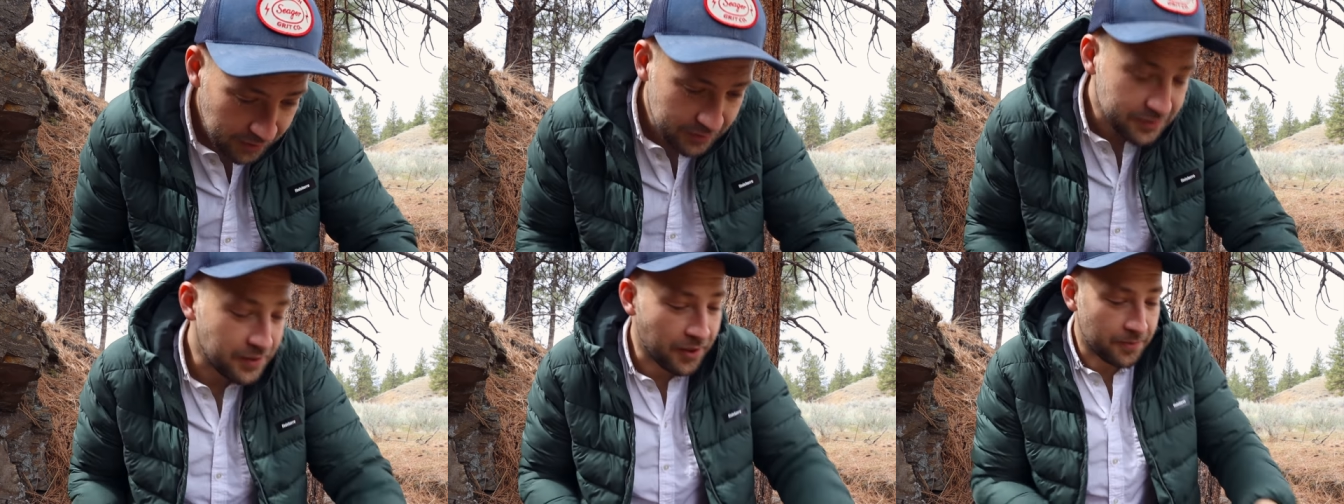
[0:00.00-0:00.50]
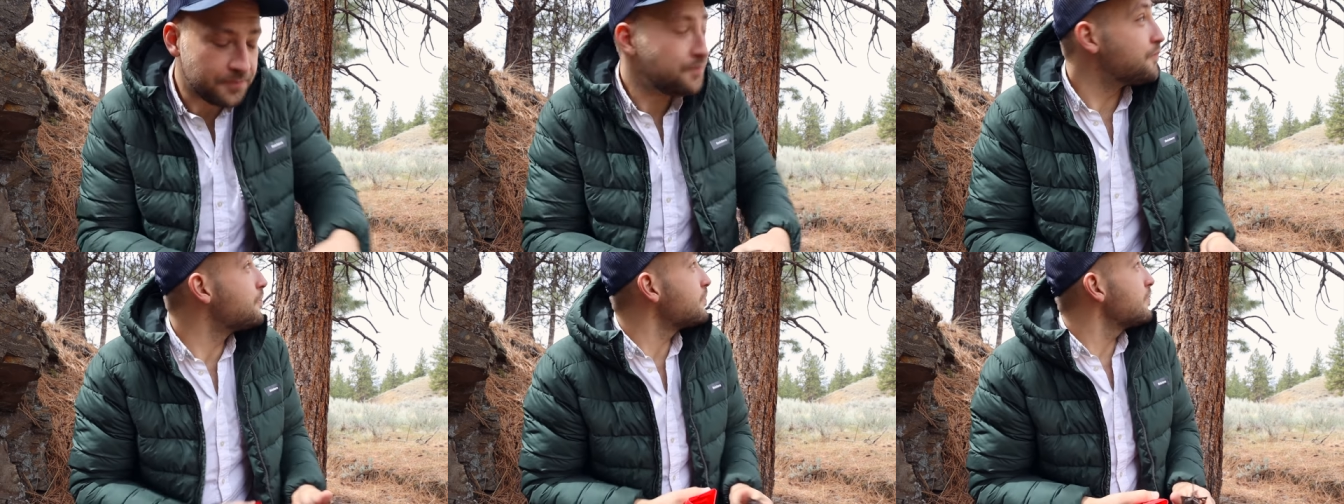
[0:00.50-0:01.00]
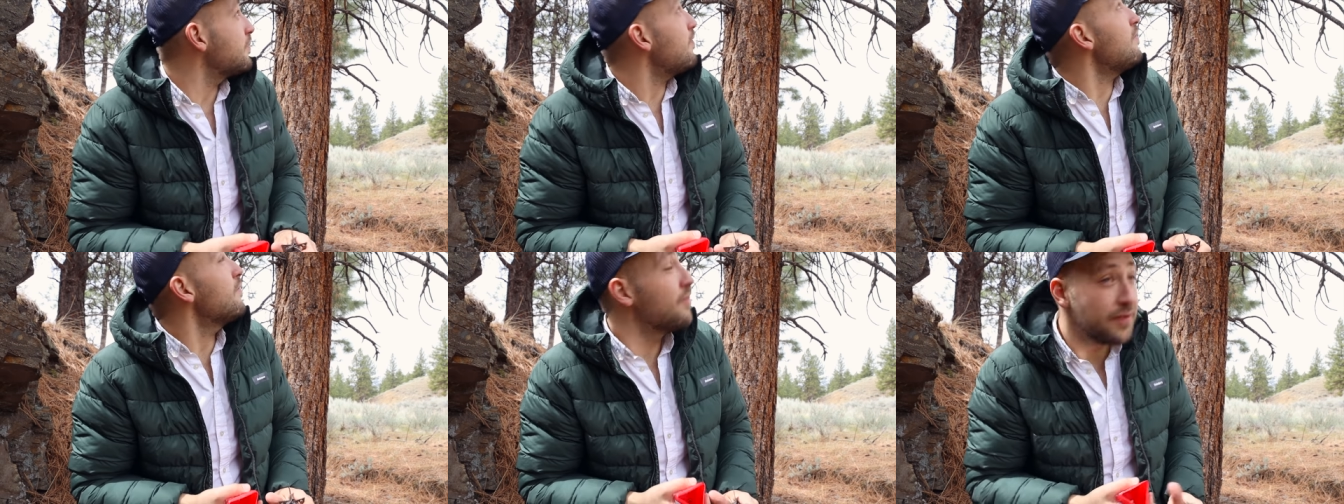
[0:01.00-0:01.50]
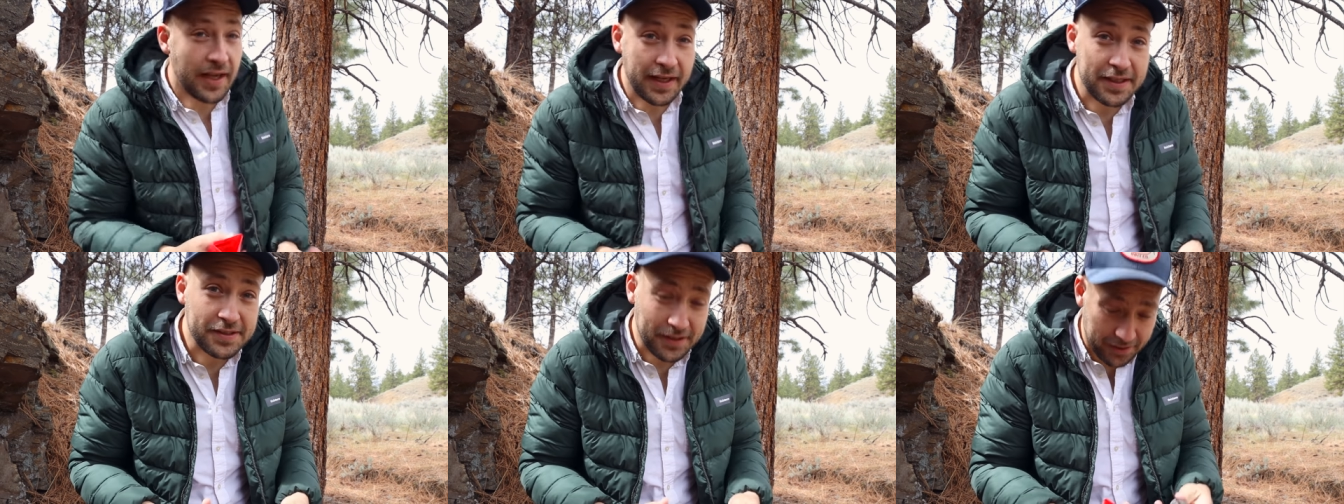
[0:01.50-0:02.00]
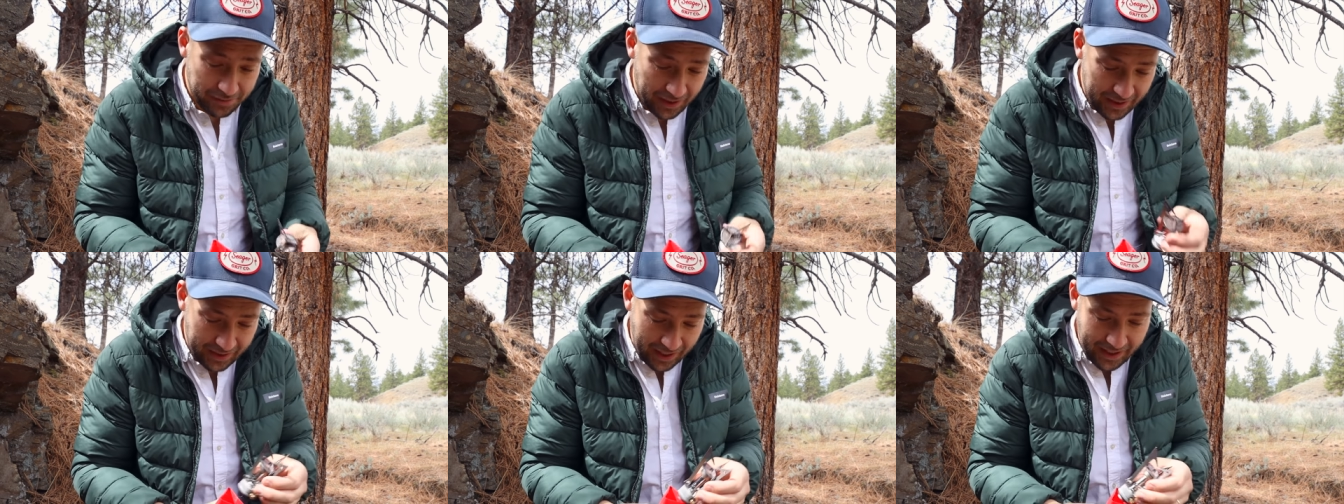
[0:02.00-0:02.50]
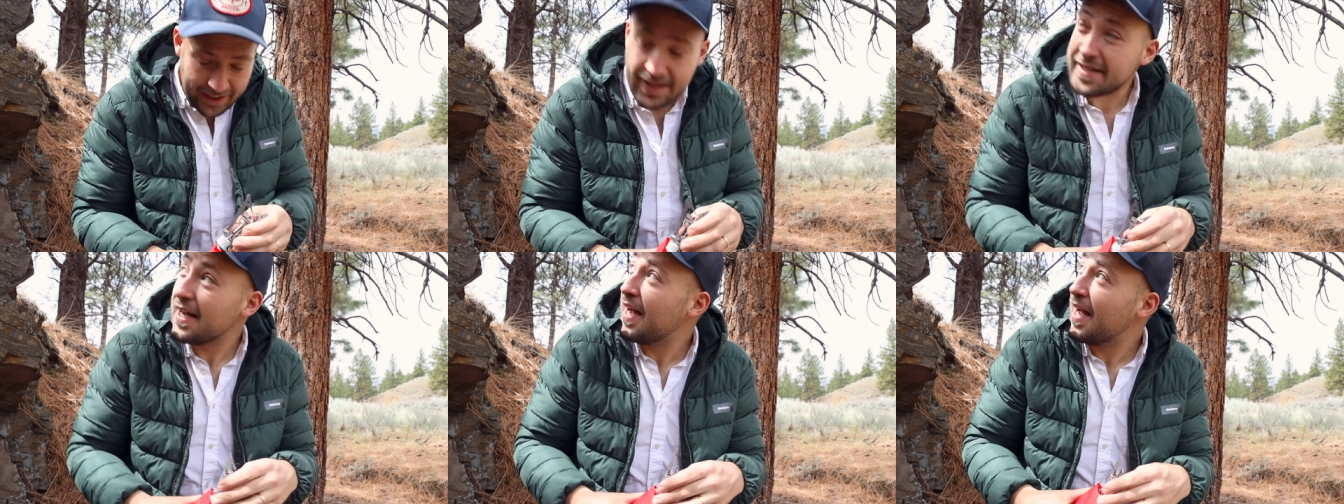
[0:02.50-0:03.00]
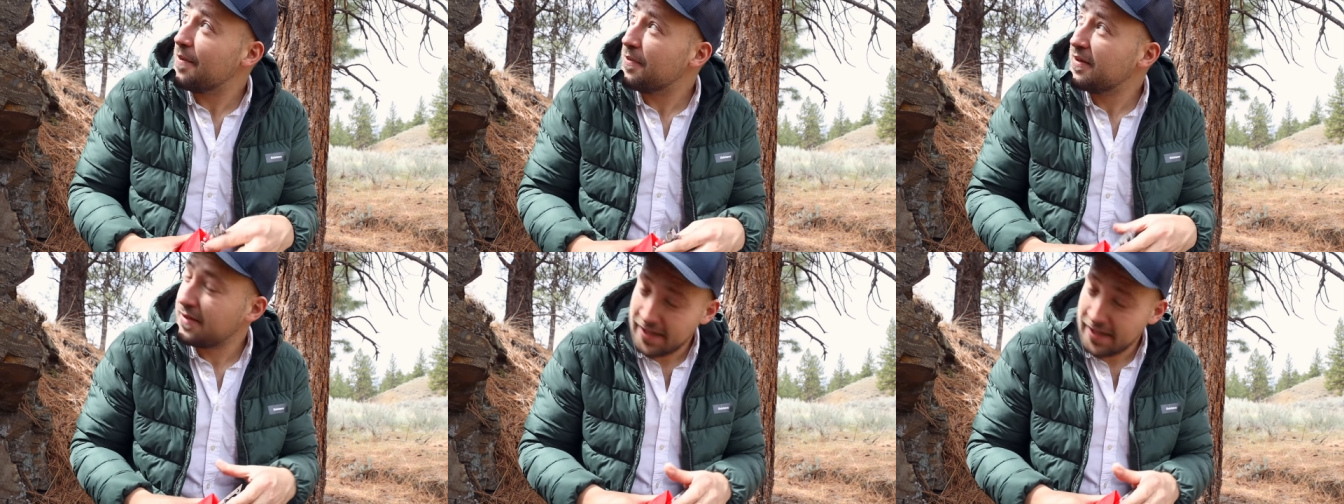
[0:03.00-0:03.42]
So it could start raining at any time